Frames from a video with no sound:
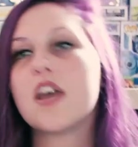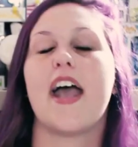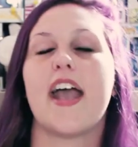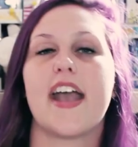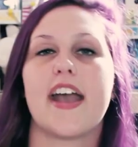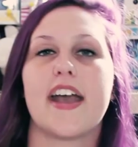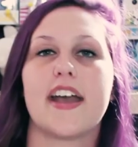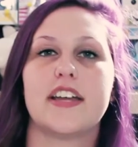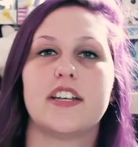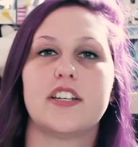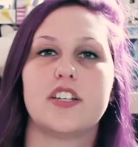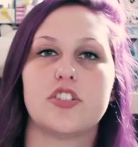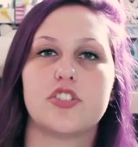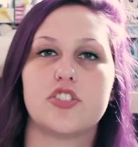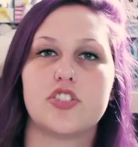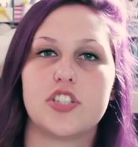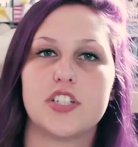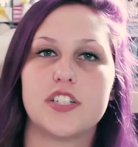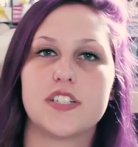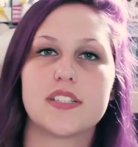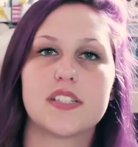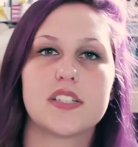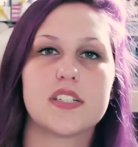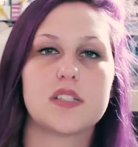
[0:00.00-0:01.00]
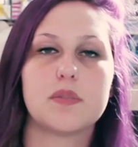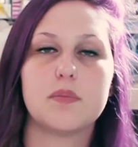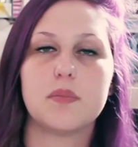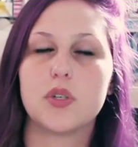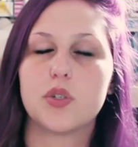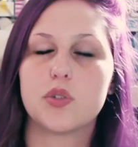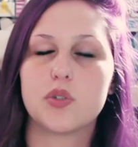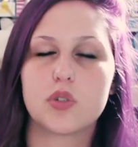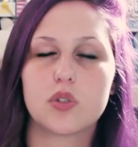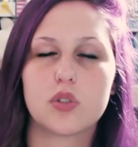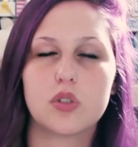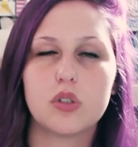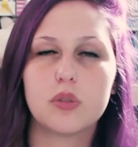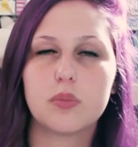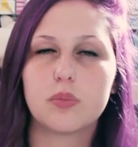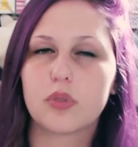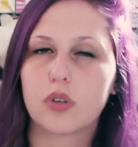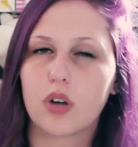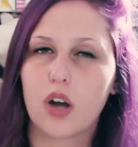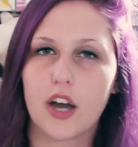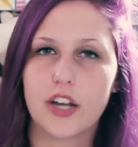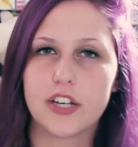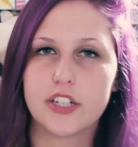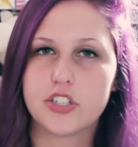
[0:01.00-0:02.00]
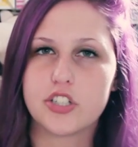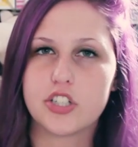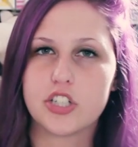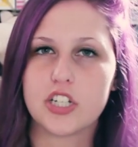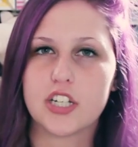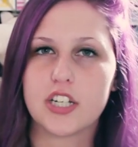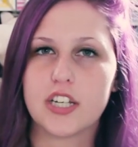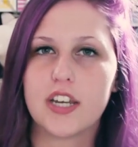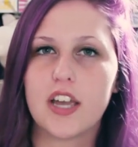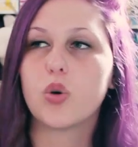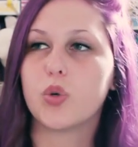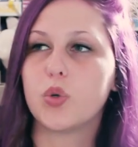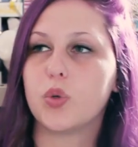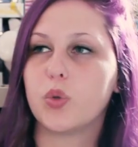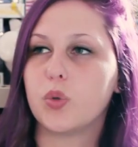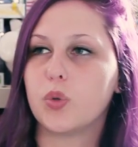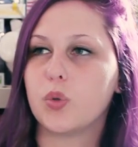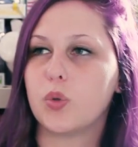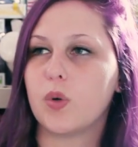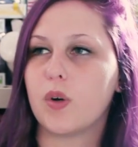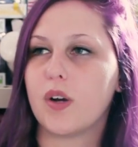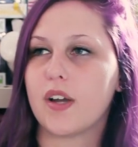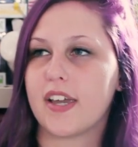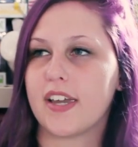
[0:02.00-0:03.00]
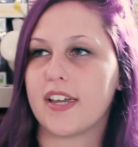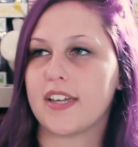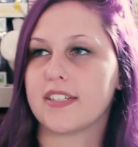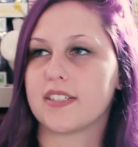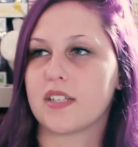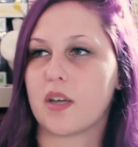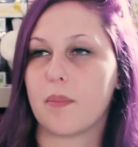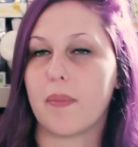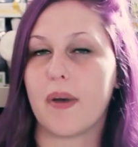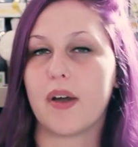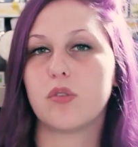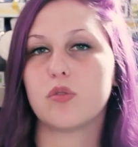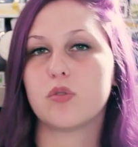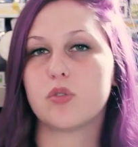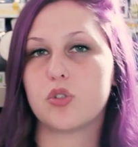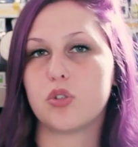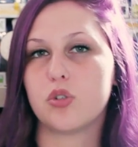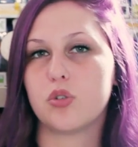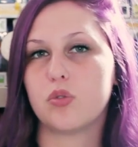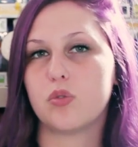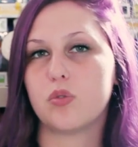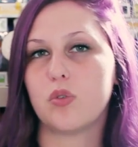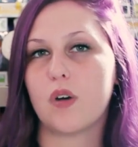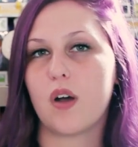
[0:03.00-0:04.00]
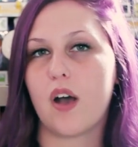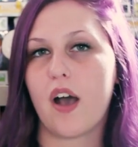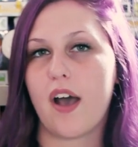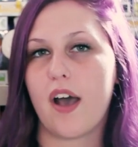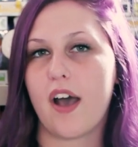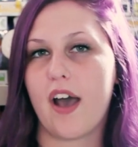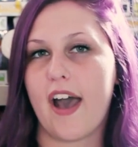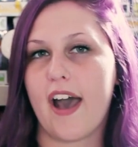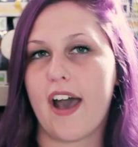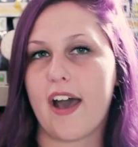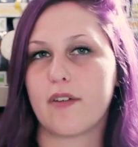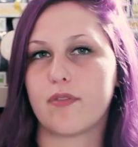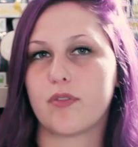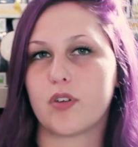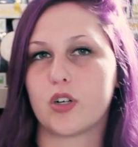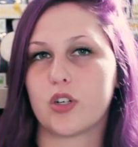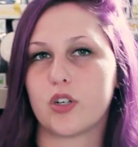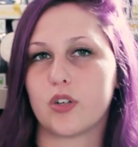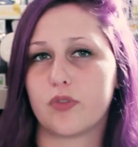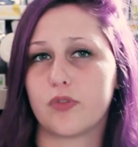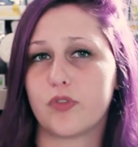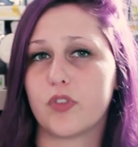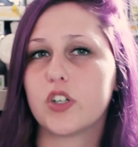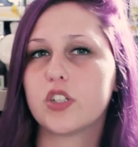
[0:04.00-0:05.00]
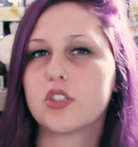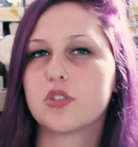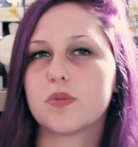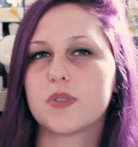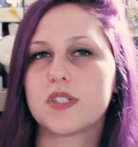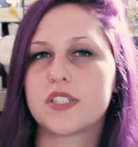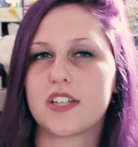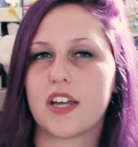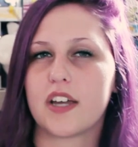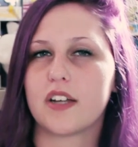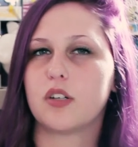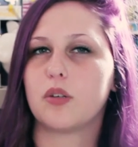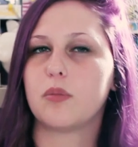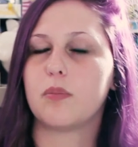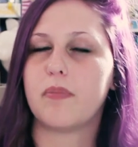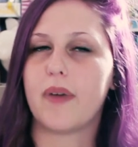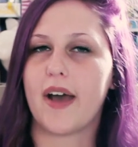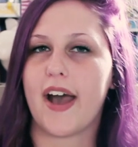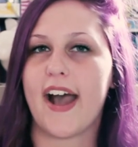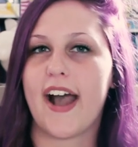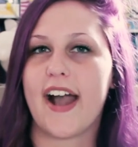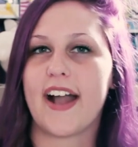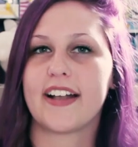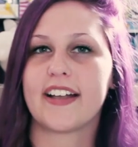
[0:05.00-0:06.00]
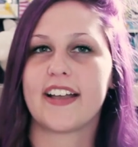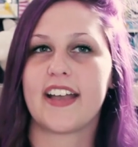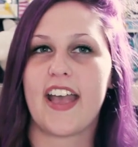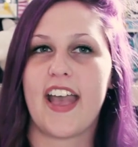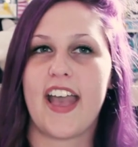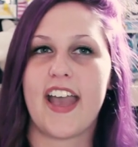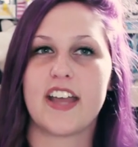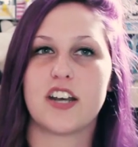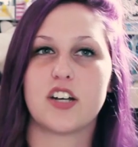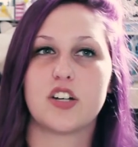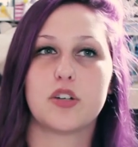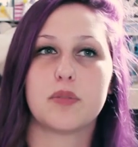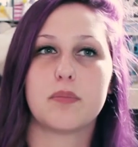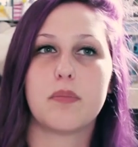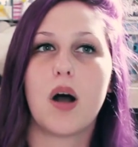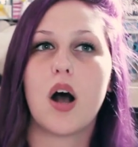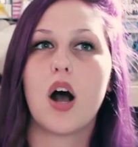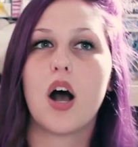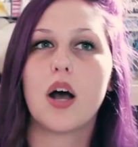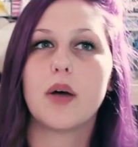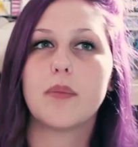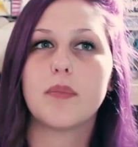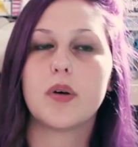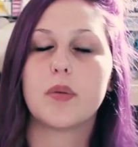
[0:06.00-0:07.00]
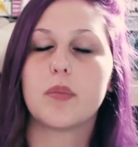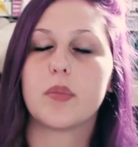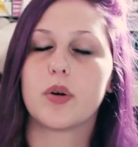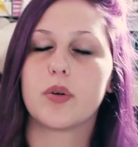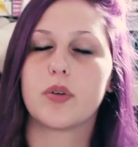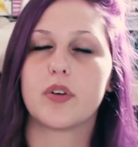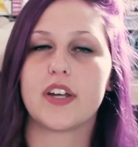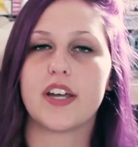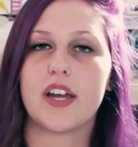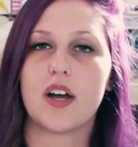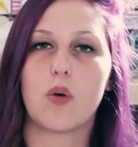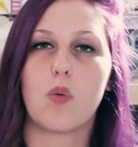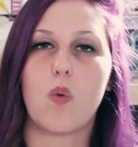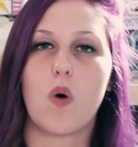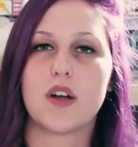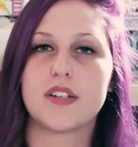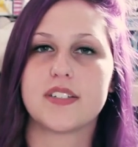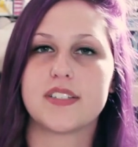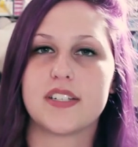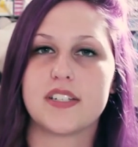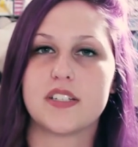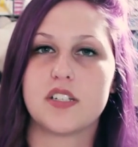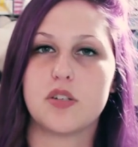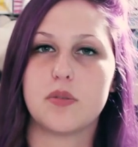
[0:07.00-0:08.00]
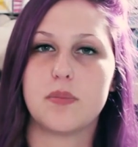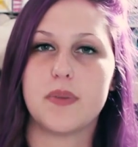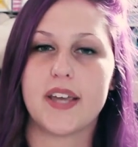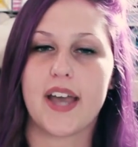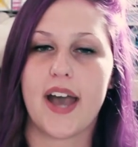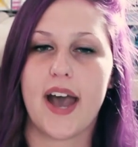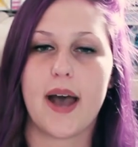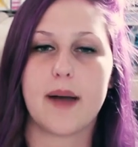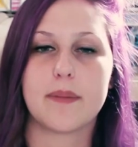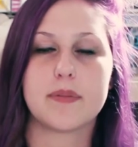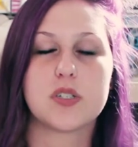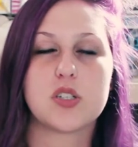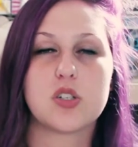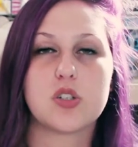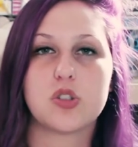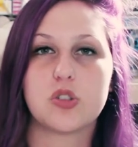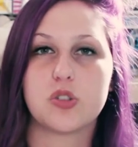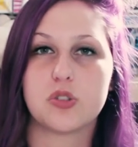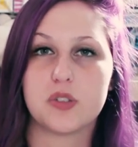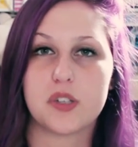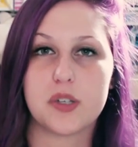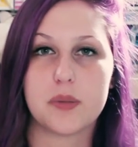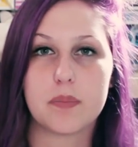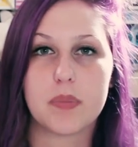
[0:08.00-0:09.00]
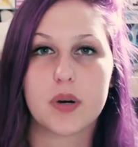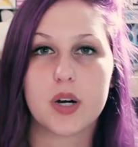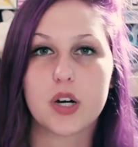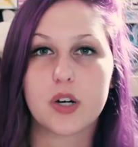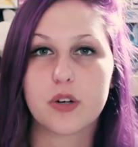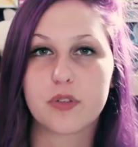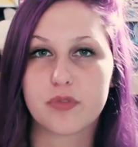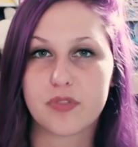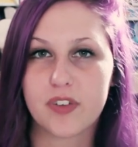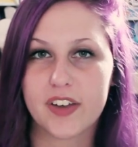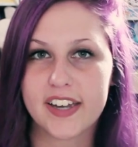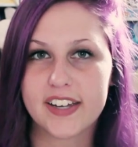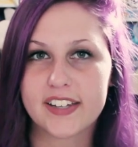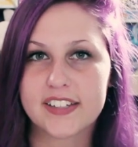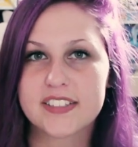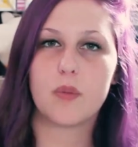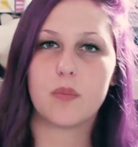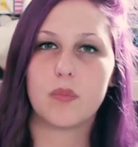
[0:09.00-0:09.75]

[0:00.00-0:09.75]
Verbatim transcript: And she's this musical prodigy who is about to have her first recital back and her mom Maria wants it to be absolutely perfect.